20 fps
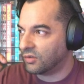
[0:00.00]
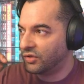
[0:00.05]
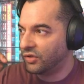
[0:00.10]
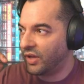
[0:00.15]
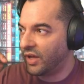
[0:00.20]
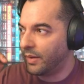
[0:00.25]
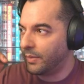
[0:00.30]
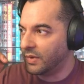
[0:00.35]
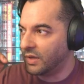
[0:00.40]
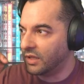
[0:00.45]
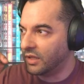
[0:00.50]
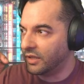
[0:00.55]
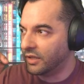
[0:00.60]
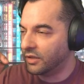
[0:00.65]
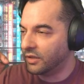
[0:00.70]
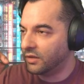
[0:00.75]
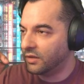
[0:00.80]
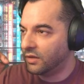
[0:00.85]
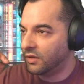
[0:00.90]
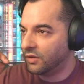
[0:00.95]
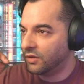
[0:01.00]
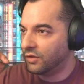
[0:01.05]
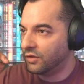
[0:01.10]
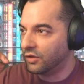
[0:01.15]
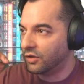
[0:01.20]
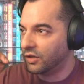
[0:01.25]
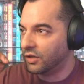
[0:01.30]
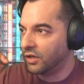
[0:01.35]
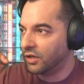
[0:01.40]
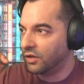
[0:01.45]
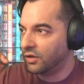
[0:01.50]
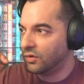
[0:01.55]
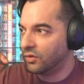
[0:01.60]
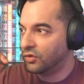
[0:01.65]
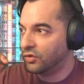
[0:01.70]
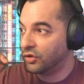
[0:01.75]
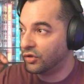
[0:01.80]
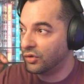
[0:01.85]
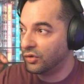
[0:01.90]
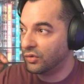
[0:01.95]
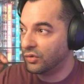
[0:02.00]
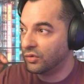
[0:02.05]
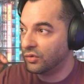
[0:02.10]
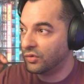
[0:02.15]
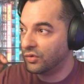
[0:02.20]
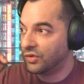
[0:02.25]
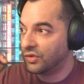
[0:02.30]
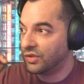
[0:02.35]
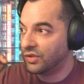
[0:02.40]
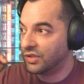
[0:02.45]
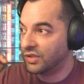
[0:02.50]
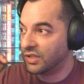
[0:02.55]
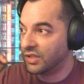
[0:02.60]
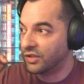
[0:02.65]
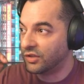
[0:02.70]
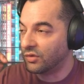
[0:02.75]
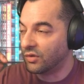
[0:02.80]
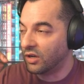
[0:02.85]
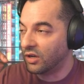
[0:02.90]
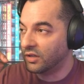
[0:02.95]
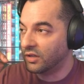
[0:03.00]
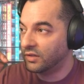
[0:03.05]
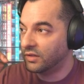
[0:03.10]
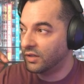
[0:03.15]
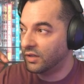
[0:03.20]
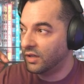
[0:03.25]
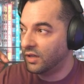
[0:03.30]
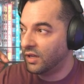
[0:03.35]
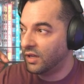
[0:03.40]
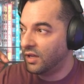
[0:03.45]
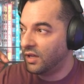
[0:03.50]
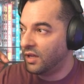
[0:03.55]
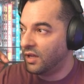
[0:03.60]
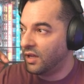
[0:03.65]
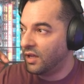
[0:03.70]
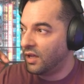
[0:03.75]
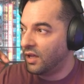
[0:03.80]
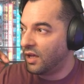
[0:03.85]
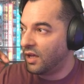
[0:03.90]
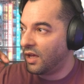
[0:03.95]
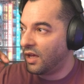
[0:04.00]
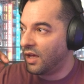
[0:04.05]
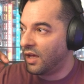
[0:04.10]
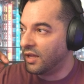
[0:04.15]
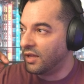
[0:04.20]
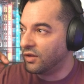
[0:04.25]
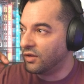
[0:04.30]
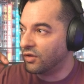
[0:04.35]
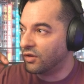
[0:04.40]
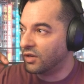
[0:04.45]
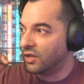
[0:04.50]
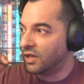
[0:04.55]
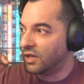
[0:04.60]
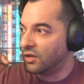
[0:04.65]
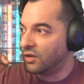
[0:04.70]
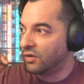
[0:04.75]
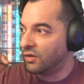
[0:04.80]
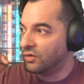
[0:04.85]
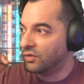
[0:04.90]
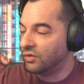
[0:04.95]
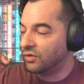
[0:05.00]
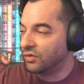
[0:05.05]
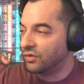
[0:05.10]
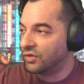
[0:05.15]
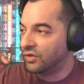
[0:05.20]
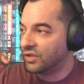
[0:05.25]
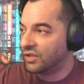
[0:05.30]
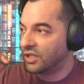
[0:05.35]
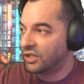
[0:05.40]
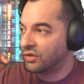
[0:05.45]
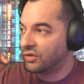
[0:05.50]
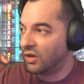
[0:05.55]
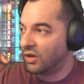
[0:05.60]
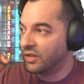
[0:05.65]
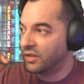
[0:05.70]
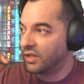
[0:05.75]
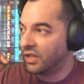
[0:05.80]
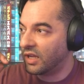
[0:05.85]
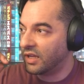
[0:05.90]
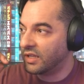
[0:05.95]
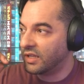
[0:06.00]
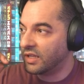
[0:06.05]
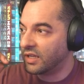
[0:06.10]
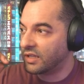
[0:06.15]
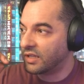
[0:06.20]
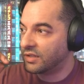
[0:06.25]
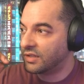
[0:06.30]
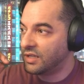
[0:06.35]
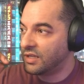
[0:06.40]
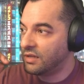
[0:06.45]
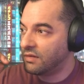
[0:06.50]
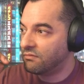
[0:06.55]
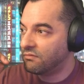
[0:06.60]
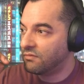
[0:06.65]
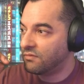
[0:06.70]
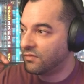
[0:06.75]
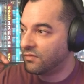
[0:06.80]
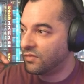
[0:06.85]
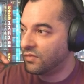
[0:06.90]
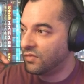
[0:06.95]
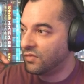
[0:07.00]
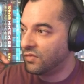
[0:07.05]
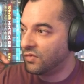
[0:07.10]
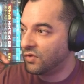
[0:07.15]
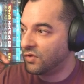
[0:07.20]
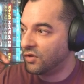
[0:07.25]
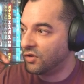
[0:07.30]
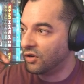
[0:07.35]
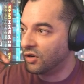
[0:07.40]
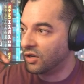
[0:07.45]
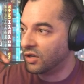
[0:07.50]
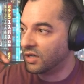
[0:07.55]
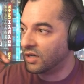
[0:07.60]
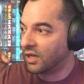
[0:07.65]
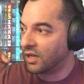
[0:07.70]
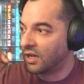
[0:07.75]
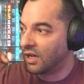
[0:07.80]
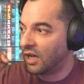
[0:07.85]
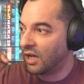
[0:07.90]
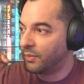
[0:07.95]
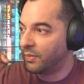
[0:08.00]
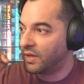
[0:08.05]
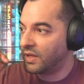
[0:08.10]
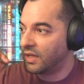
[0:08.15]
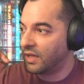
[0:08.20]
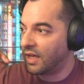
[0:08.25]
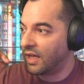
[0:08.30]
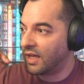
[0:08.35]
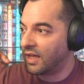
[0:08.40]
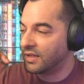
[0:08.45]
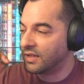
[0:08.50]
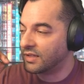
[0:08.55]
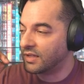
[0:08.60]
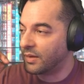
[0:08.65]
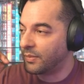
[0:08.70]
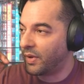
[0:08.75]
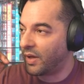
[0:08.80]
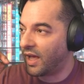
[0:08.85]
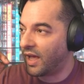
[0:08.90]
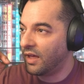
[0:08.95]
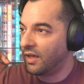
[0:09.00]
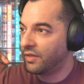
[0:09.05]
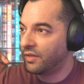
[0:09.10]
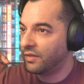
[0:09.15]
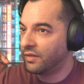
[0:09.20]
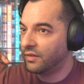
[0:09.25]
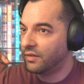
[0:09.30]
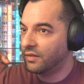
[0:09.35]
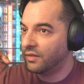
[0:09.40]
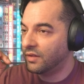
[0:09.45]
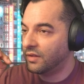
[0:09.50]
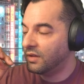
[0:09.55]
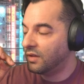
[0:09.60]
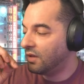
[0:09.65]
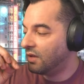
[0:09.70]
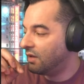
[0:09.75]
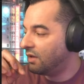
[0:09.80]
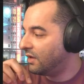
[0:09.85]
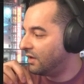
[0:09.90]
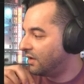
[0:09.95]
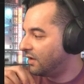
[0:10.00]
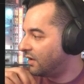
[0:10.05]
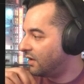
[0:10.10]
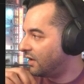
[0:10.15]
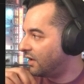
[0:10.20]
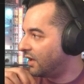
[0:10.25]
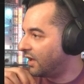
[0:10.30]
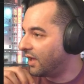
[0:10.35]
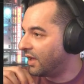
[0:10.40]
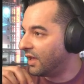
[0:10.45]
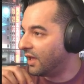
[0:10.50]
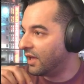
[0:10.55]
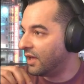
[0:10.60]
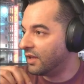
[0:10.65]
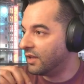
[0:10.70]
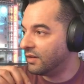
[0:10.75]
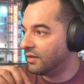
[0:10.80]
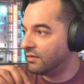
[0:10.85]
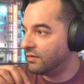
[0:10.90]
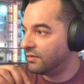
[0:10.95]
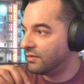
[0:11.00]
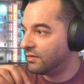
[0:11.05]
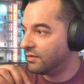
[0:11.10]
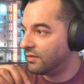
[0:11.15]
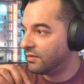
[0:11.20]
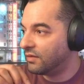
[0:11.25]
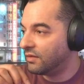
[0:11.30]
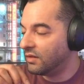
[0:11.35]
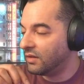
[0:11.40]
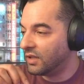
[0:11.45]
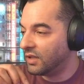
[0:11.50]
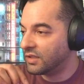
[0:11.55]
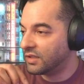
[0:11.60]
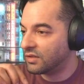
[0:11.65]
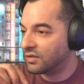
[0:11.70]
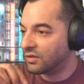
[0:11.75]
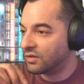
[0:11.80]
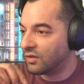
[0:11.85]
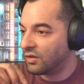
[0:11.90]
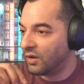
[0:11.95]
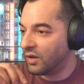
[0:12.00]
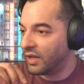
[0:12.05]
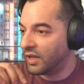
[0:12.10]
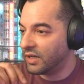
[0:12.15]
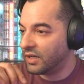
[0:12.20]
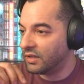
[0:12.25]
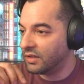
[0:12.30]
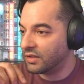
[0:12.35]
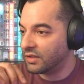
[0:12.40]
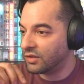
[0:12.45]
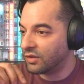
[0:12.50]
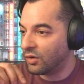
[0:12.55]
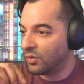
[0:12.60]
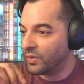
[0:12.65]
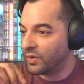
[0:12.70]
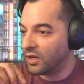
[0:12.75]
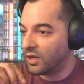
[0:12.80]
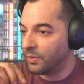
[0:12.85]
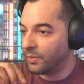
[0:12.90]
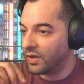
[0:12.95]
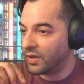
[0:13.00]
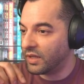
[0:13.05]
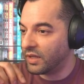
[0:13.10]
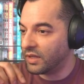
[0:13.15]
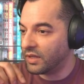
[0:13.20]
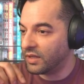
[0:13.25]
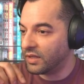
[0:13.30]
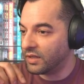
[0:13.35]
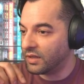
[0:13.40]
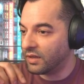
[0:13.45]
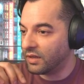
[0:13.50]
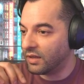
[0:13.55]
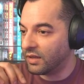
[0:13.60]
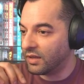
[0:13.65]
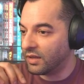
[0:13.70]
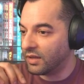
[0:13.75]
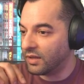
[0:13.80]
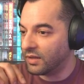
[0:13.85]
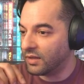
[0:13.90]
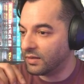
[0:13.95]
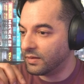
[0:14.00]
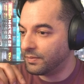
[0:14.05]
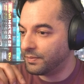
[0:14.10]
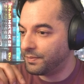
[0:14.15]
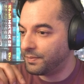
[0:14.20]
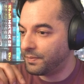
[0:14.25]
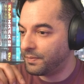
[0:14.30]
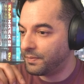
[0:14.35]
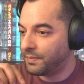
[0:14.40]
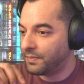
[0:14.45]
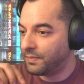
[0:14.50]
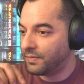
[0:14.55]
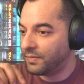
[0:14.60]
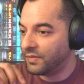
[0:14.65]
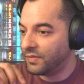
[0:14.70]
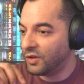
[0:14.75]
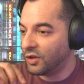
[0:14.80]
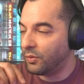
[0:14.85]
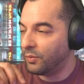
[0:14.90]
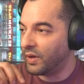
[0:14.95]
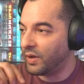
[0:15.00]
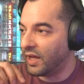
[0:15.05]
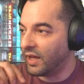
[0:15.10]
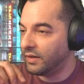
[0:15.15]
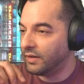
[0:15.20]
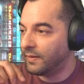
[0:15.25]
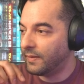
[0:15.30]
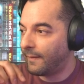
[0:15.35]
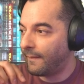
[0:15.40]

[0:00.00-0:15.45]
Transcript: to Emulator, you're going to go to Citron, and you're going to go to citron.exe. You're going to copy as a path, and let's go ahead and let's open up a notepad.